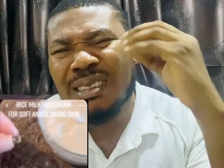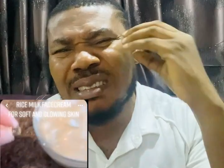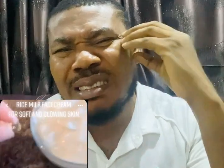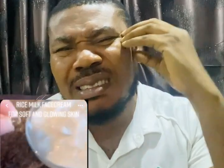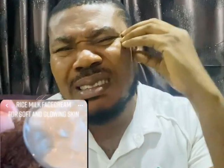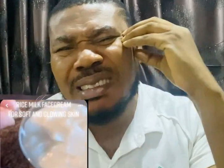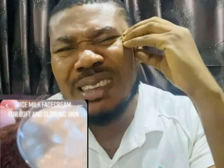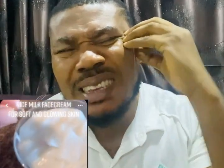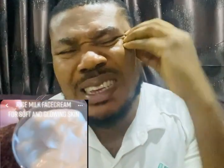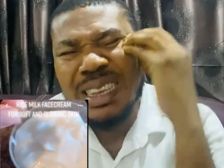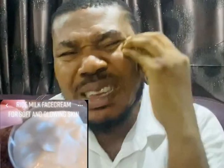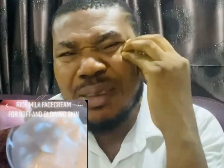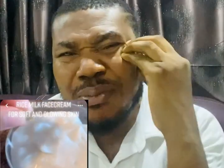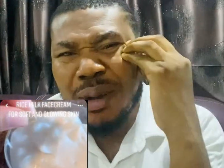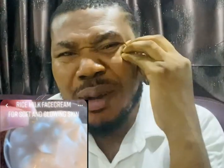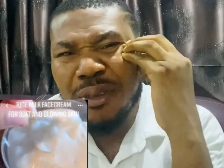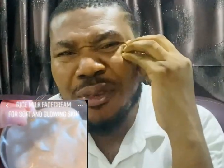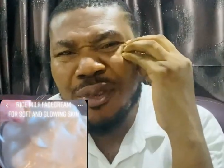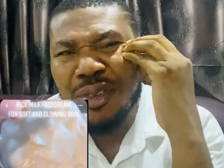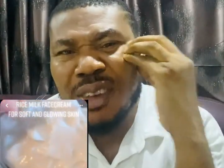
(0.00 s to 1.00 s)
sticking in
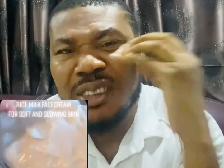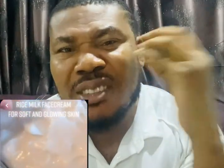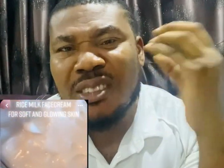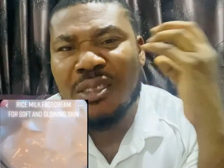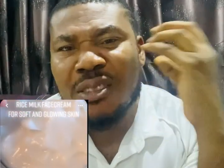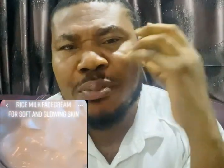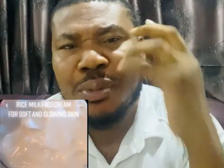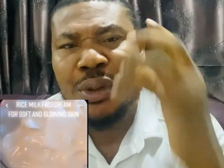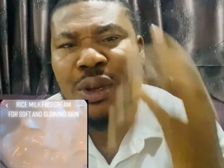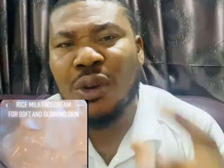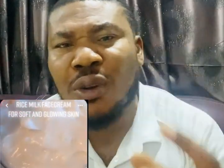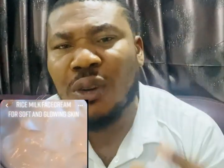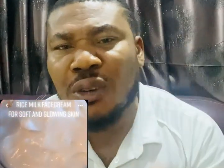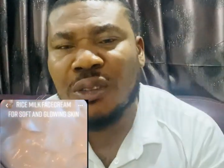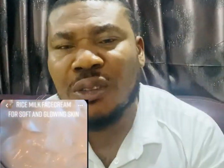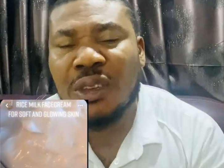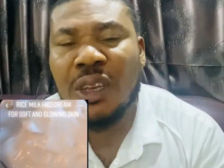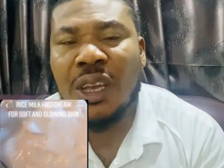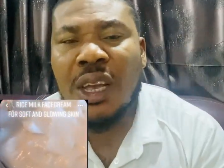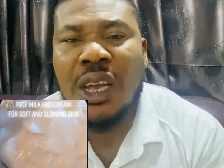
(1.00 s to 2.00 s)
my face, is
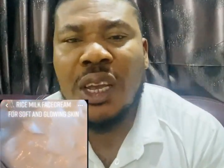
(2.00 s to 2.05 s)
because,